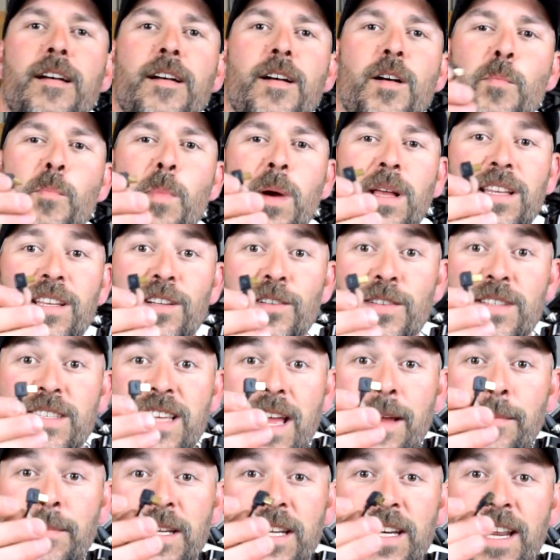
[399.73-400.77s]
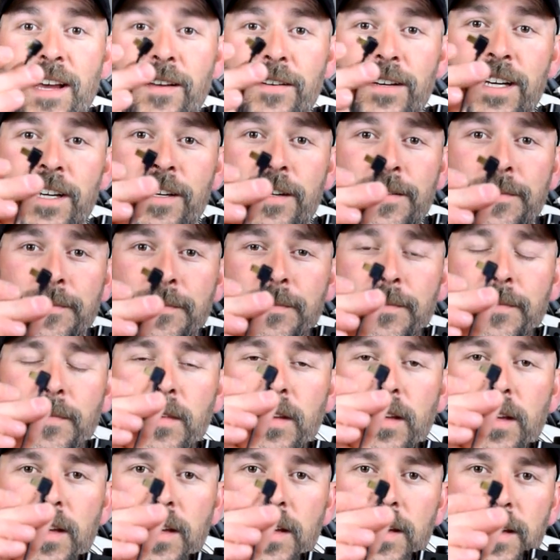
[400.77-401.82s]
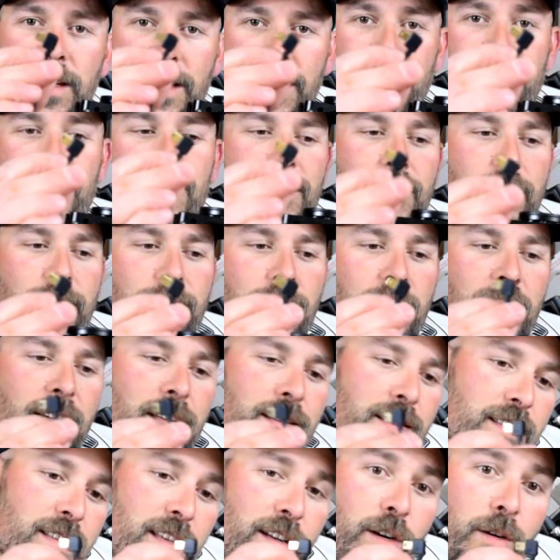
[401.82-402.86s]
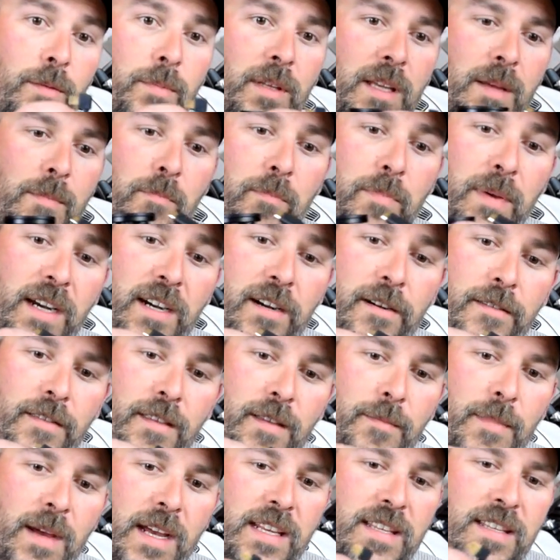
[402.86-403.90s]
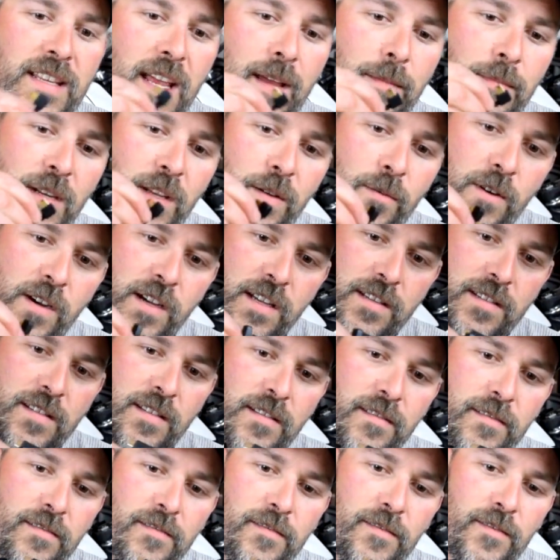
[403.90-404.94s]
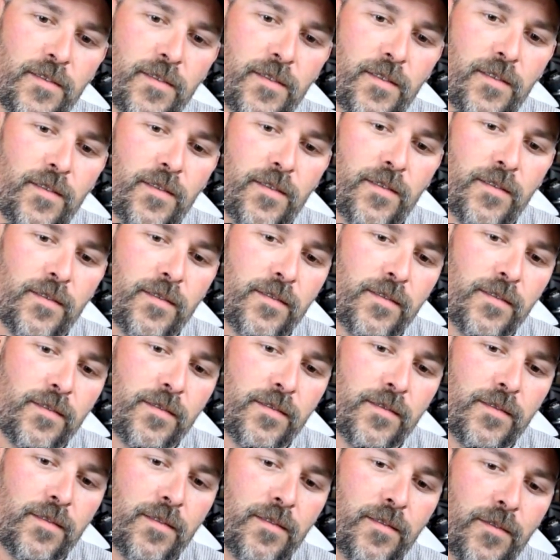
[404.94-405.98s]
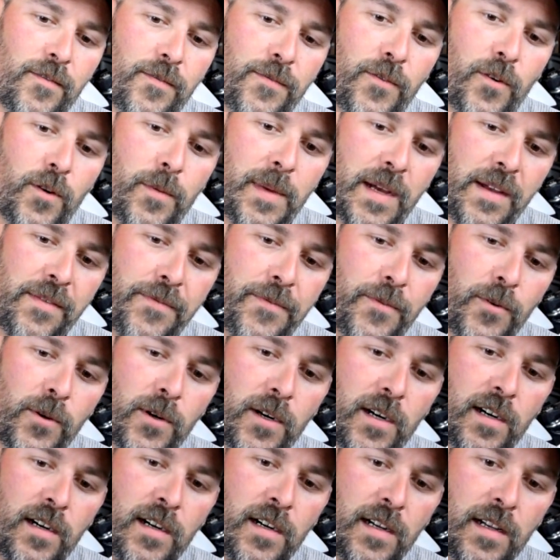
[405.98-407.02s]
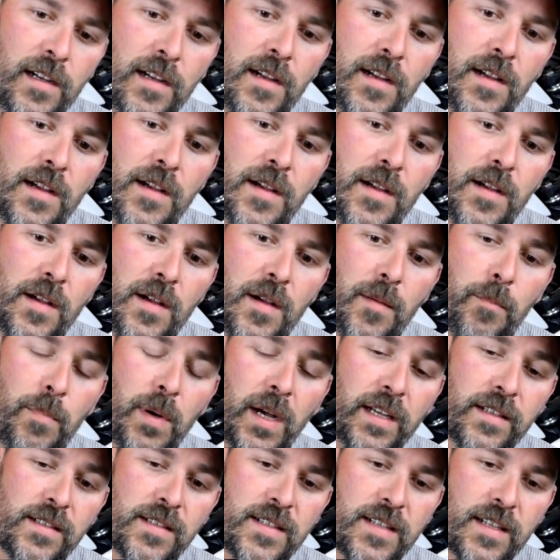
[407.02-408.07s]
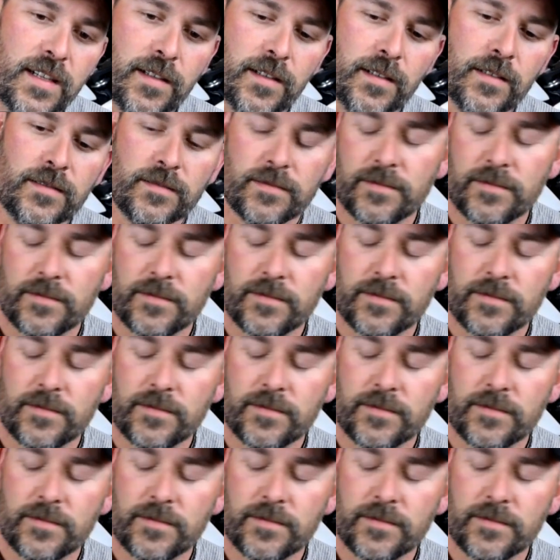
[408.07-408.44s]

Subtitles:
my little SAMD down here. It's considerably bigger than my SAMD was for my 4, but still,